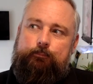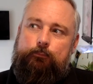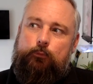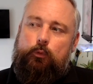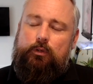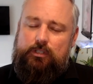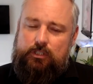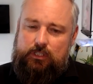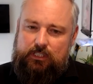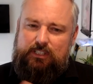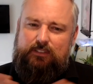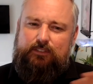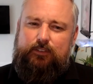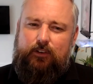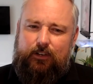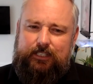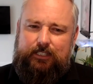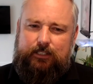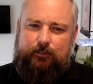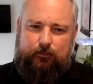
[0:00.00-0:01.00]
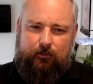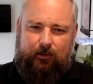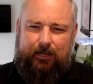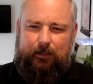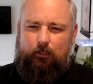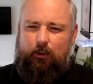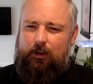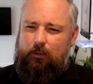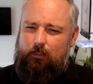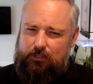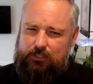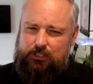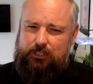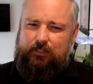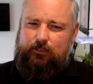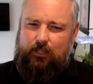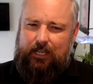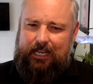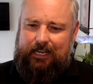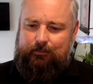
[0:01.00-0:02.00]
once you define your framework, once
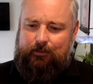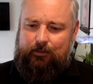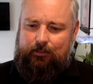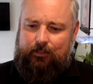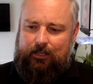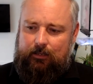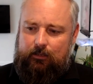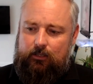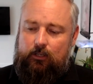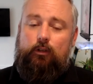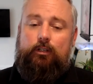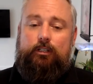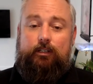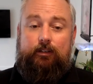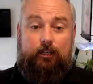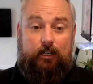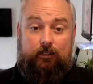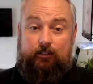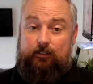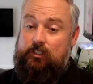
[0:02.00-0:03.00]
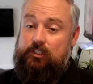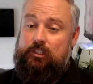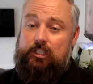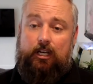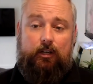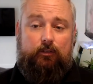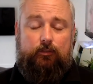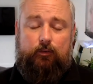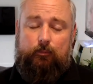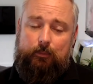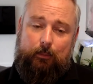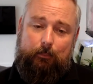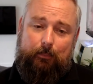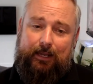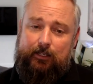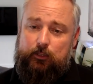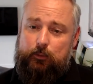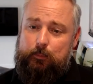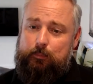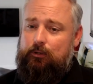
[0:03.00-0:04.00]
you've got everything, you start from your
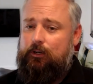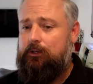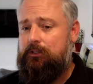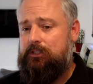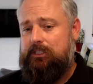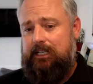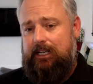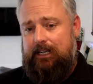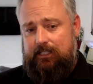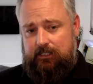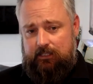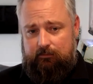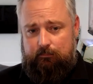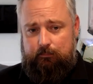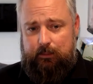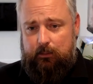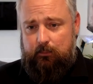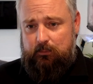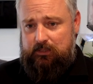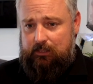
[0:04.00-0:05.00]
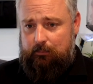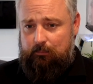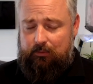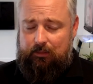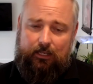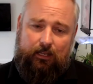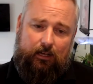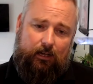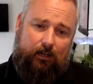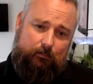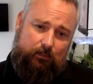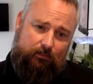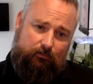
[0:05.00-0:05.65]
manual process, you've built something up,